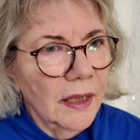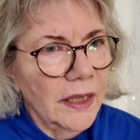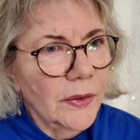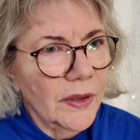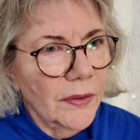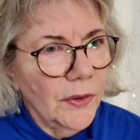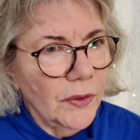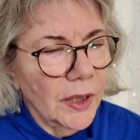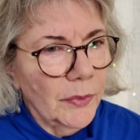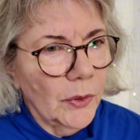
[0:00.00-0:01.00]
I do it a
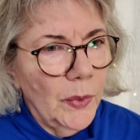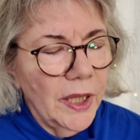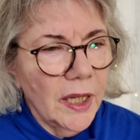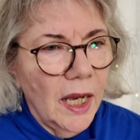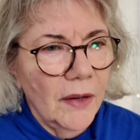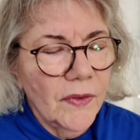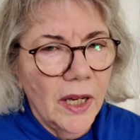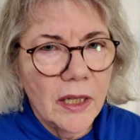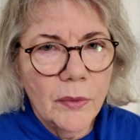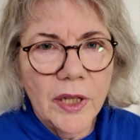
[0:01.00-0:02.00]
few times a week. I've
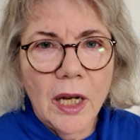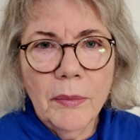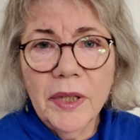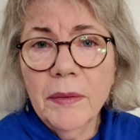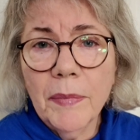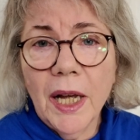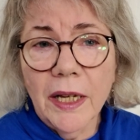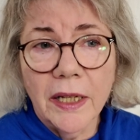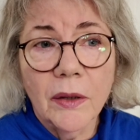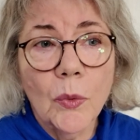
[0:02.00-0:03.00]
got a recumbent bike